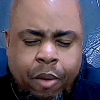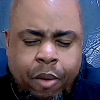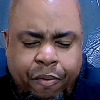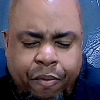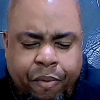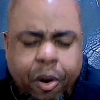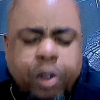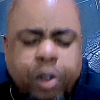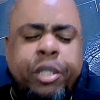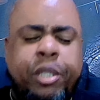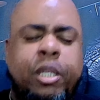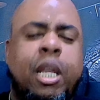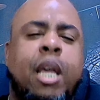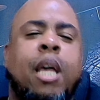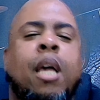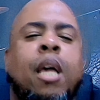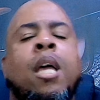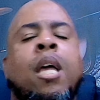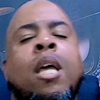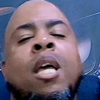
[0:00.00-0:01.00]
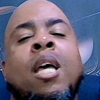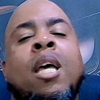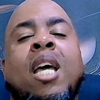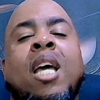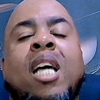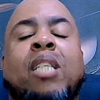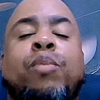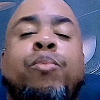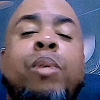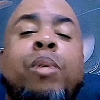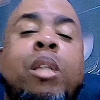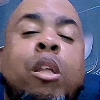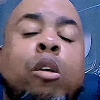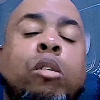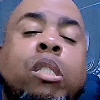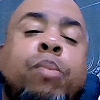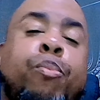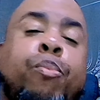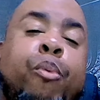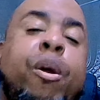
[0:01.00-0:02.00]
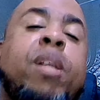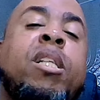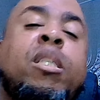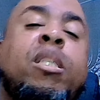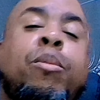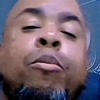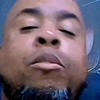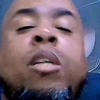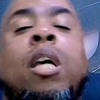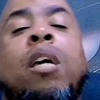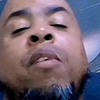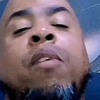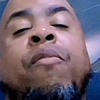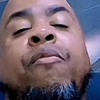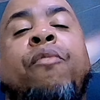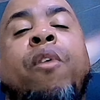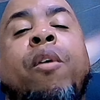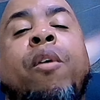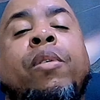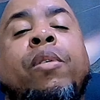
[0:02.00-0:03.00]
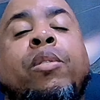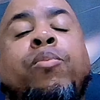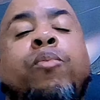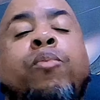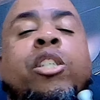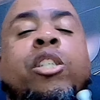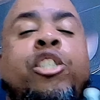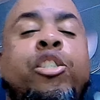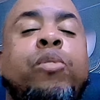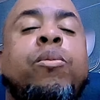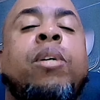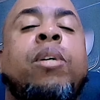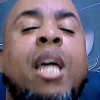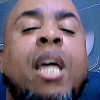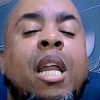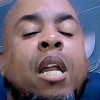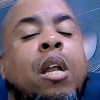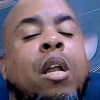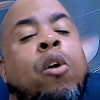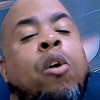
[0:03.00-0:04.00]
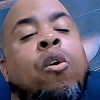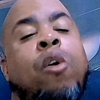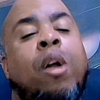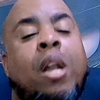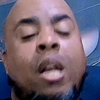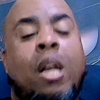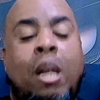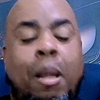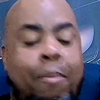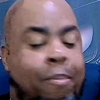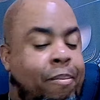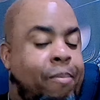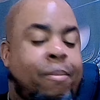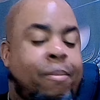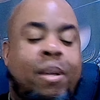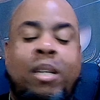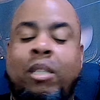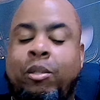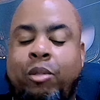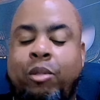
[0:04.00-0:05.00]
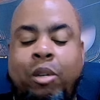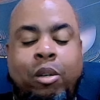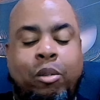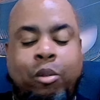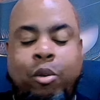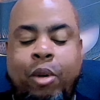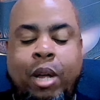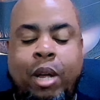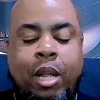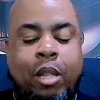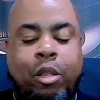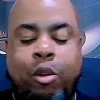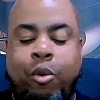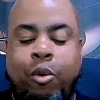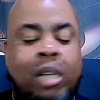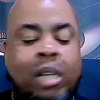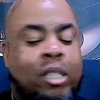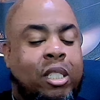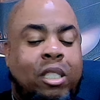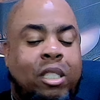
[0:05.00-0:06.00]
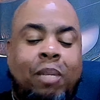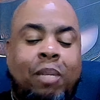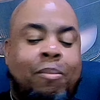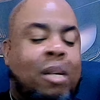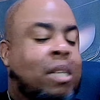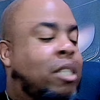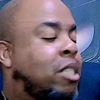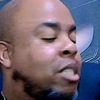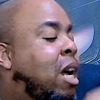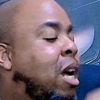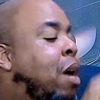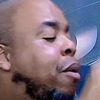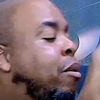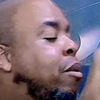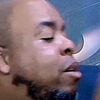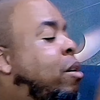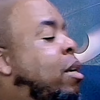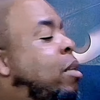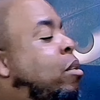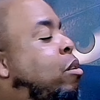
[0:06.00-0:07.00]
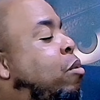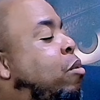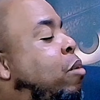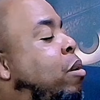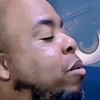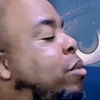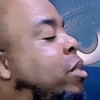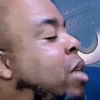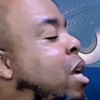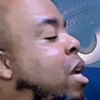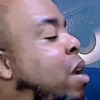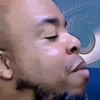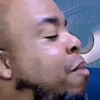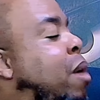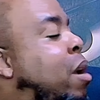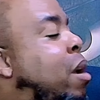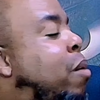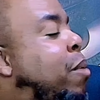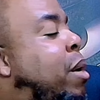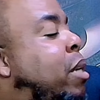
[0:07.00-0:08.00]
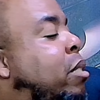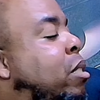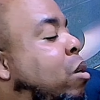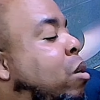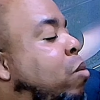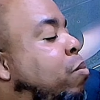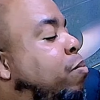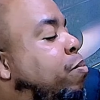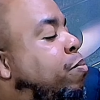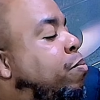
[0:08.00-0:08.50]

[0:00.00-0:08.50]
First thing is when you spray this particular fragrance, once you get it on, and I'm here to go ahead and throw. I just jumped out the shower. Go ahead and throw it on skin right quick. So